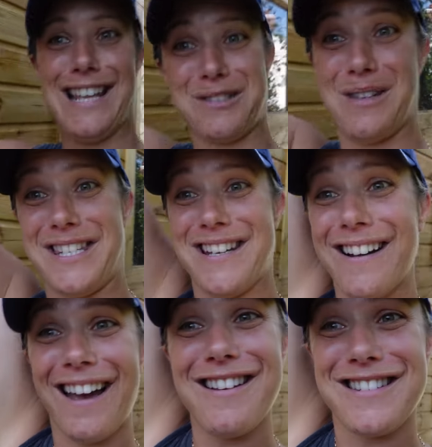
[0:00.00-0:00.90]
That's where the
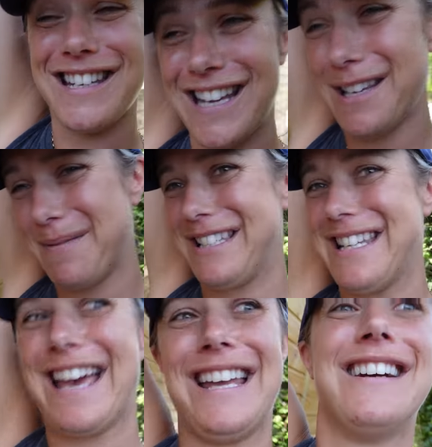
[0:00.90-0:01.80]
sun goes at nearly
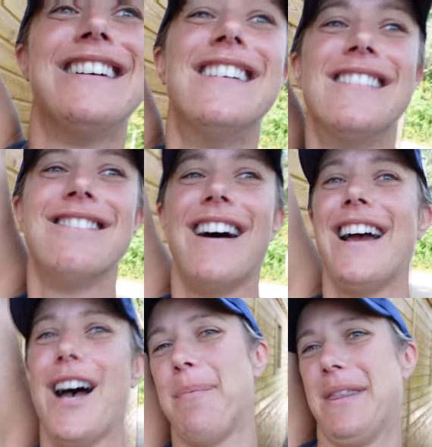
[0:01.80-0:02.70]
midday,
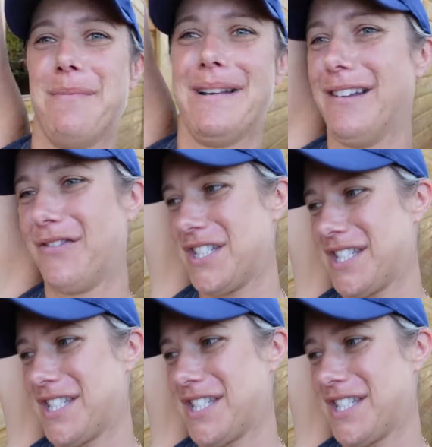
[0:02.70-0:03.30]
right up in the middle of the